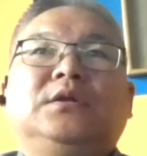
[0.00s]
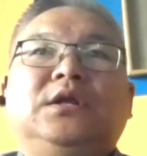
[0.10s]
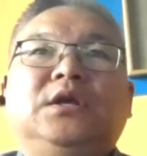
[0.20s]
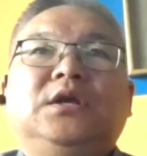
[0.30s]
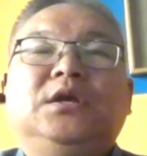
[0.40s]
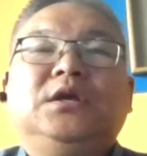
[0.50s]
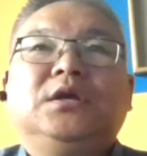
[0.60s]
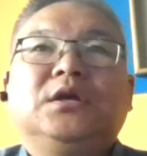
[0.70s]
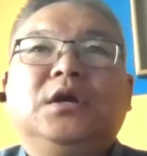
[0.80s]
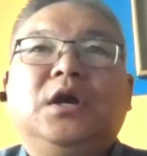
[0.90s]

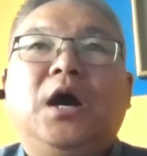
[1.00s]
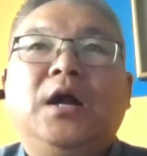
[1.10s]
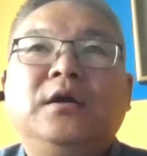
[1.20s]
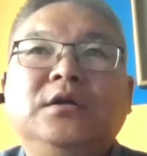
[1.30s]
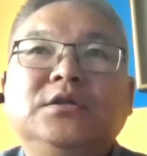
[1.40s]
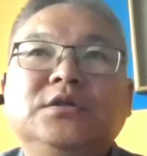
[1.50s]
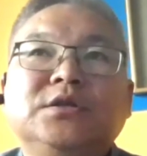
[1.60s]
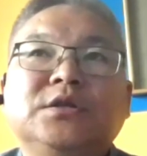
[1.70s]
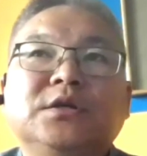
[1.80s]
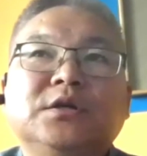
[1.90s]
The current
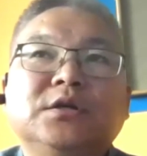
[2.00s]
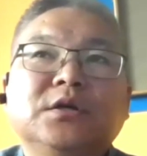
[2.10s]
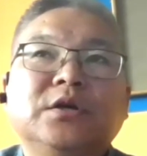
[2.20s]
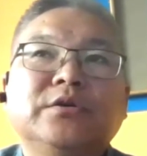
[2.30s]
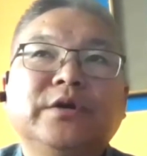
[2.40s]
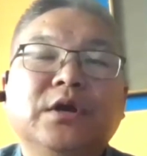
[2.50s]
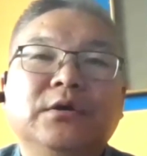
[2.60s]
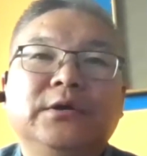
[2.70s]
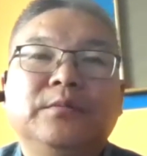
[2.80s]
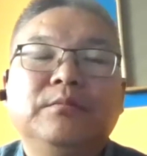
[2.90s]

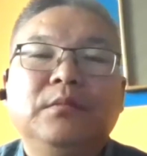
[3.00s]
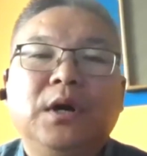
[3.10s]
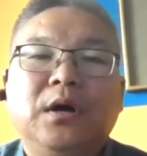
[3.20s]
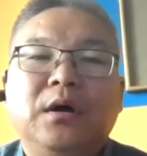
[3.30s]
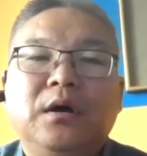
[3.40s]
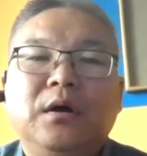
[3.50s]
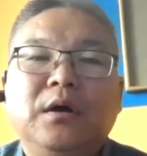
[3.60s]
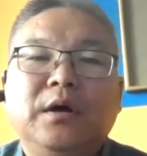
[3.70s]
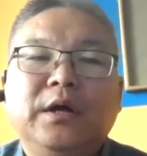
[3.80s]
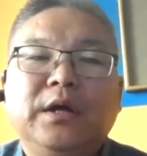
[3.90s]
curriculum
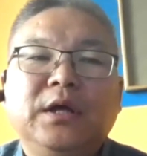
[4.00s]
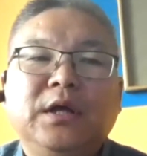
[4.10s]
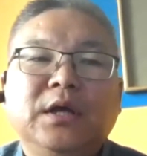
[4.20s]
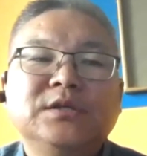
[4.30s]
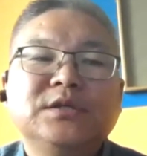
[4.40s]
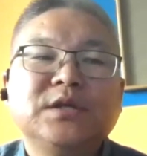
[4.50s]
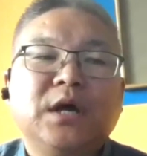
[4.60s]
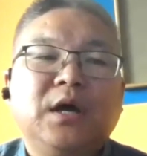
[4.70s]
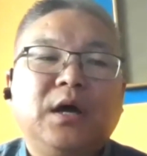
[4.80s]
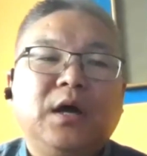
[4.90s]
is,
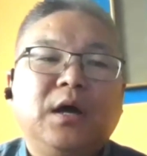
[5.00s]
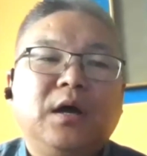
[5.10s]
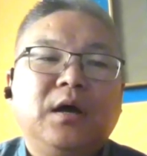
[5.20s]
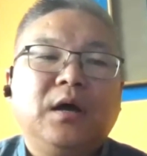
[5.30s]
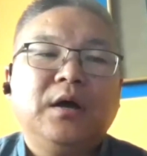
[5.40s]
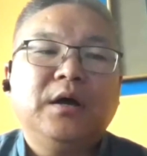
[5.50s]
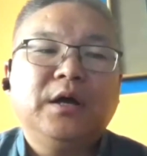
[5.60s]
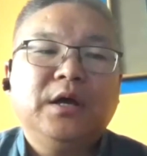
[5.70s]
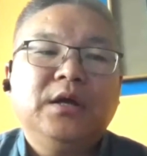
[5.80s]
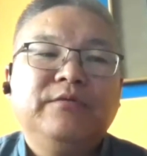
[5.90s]

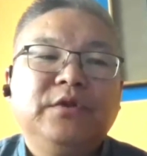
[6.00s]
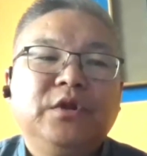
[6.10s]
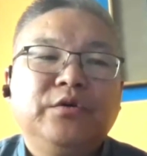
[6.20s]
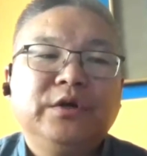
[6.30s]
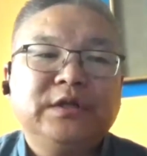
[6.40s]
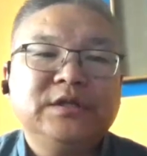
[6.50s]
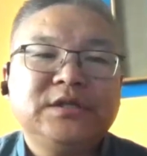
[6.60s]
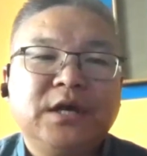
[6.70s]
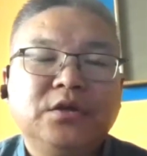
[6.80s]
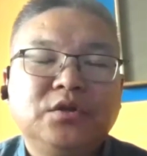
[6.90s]
even though it is
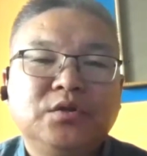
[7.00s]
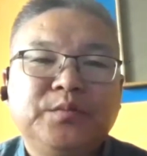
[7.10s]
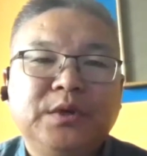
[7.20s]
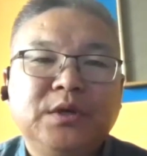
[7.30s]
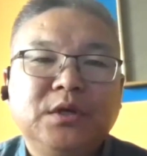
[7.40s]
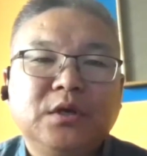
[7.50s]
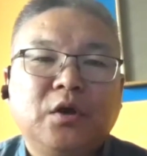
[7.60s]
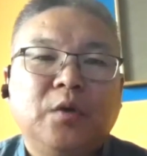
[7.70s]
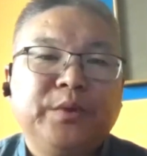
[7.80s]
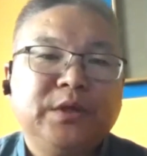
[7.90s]
said to be
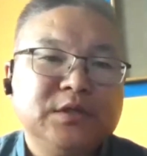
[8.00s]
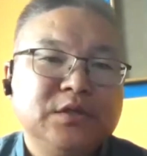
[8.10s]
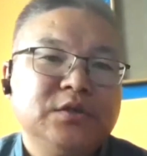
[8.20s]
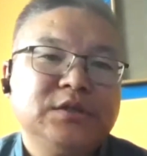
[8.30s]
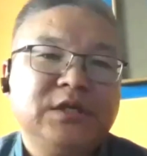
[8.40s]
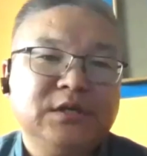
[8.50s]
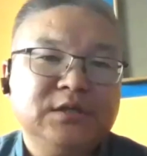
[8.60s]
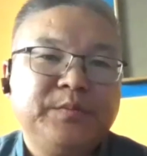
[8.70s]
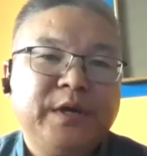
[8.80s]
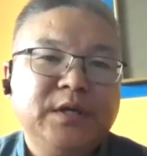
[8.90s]
competence or
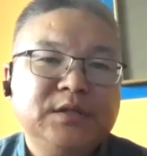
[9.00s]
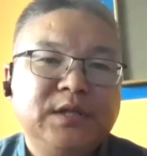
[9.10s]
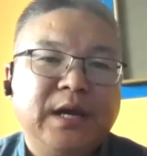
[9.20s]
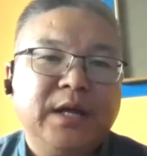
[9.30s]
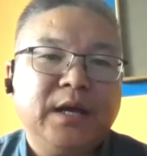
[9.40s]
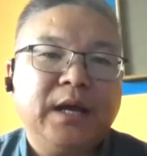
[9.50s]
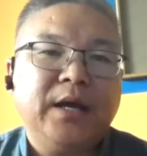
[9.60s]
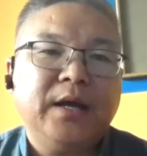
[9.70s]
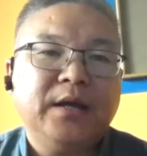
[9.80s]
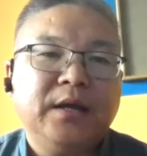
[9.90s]
skills based,
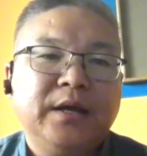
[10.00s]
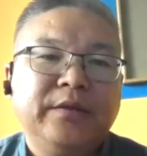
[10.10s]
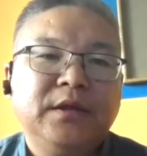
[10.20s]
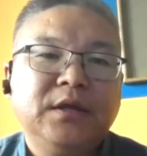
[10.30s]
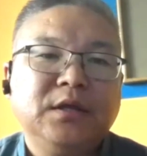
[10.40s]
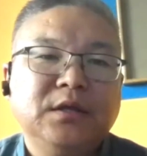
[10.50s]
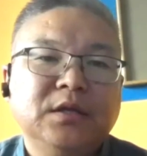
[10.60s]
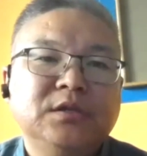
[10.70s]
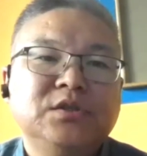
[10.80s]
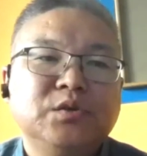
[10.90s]
I think it
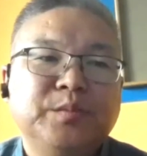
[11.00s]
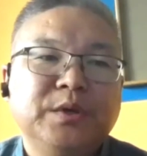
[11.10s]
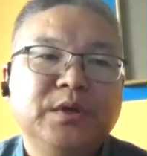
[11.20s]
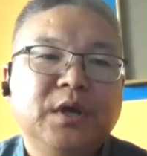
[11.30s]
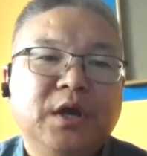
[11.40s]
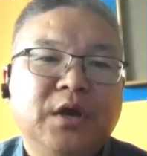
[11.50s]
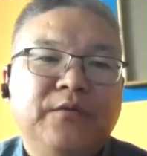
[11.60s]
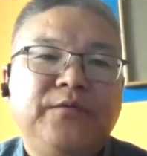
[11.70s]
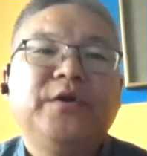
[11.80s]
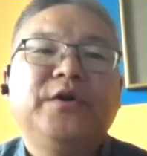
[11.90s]
needs to be
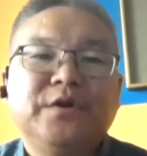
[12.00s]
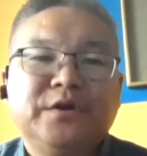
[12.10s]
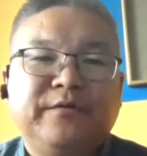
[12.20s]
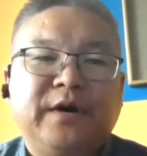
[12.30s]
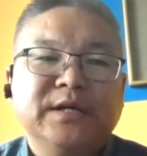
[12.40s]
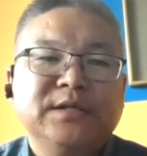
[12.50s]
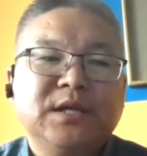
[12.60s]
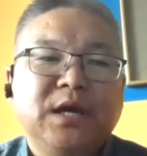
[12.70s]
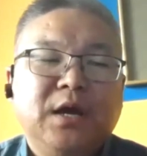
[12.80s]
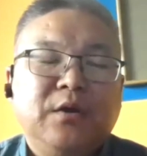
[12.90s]
further revised.
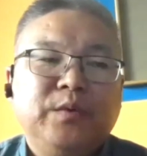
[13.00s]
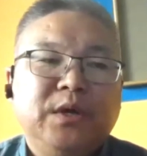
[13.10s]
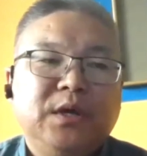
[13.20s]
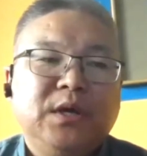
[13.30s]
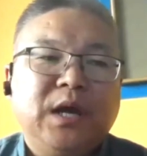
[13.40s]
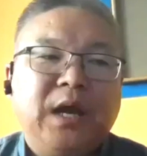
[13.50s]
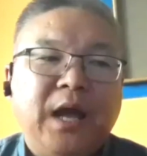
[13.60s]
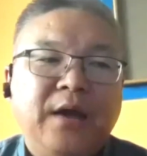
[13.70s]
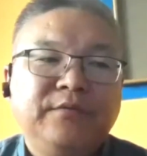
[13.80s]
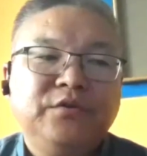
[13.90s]
We
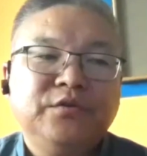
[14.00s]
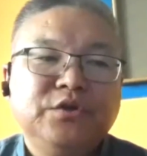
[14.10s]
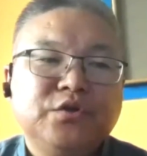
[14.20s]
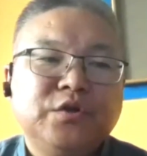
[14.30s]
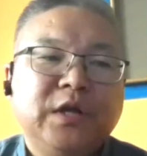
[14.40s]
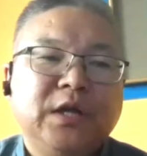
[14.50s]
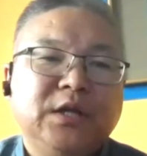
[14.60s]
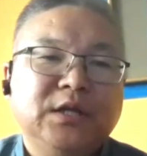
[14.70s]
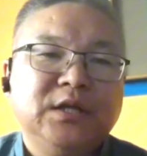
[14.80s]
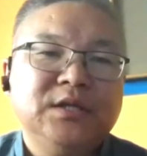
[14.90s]
have to ensure
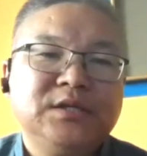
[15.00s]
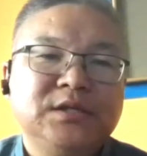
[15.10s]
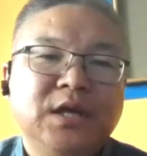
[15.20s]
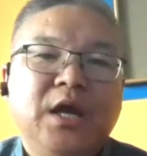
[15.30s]
that it is